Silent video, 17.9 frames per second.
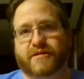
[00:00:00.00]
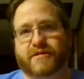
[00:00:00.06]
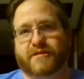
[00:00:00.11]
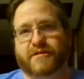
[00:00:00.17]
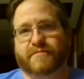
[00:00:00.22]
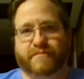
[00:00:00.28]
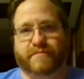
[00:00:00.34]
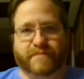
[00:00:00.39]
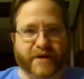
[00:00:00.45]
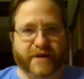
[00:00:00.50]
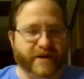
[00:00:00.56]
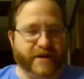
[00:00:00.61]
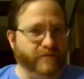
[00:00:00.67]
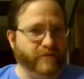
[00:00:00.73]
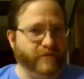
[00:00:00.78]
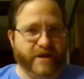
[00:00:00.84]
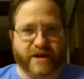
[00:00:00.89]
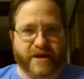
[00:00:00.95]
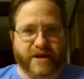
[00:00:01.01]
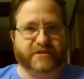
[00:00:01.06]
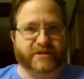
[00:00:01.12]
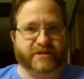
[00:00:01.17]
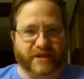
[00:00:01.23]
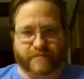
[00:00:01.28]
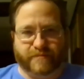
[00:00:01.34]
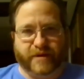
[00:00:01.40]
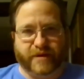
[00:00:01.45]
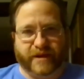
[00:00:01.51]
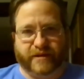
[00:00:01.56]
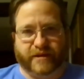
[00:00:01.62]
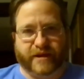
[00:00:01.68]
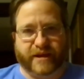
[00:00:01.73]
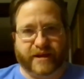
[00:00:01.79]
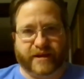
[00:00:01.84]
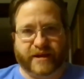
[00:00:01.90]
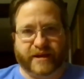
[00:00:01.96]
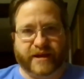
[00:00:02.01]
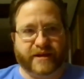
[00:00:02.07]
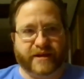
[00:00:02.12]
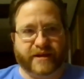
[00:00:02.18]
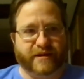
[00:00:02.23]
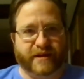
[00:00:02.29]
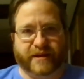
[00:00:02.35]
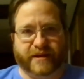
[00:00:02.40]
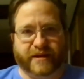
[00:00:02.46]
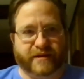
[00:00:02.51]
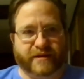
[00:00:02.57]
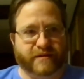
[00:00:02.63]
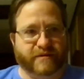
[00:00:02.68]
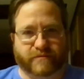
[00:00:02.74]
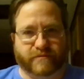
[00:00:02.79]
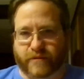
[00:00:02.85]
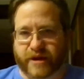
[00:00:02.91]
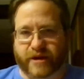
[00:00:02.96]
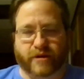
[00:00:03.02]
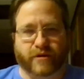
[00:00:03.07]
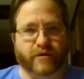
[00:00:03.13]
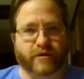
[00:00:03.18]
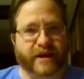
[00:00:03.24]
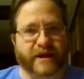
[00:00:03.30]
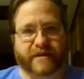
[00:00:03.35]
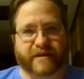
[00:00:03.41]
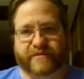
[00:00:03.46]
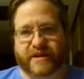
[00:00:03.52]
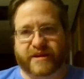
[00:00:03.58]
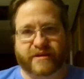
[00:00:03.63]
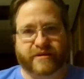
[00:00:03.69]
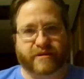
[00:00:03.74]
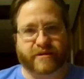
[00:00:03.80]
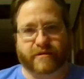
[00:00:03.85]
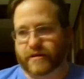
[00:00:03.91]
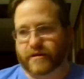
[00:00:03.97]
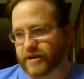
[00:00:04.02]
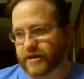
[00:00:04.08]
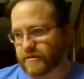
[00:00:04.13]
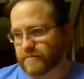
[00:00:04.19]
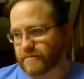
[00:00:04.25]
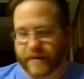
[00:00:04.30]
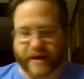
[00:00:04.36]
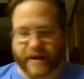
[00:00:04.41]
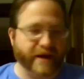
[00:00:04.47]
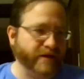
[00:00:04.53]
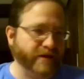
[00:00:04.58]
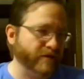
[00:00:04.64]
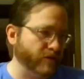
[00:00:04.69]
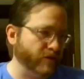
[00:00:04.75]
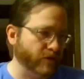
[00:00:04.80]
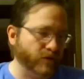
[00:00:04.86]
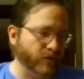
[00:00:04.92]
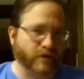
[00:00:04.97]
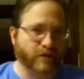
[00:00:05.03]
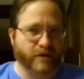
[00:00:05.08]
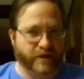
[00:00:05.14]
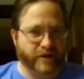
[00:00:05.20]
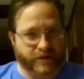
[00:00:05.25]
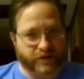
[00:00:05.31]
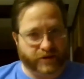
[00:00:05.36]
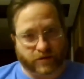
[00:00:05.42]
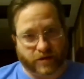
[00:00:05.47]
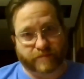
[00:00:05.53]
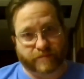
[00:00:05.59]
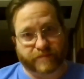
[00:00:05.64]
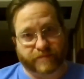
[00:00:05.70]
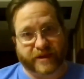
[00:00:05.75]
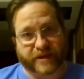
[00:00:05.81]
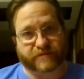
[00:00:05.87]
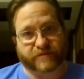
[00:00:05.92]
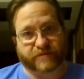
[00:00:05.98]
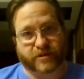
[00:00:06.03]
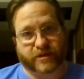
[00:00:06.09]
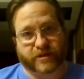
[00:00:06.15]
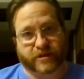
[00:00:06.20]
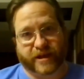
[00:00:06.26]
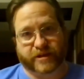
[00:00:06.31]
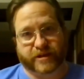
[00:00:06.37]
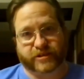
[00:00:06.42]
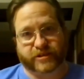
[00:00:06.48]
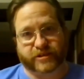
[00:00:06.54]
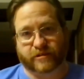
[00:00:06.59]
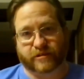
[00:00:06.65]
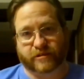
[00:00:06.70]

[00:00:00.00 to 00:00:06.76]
but we need somebody like that, and we don't have either in Biden or in Trump. That's for dang sure.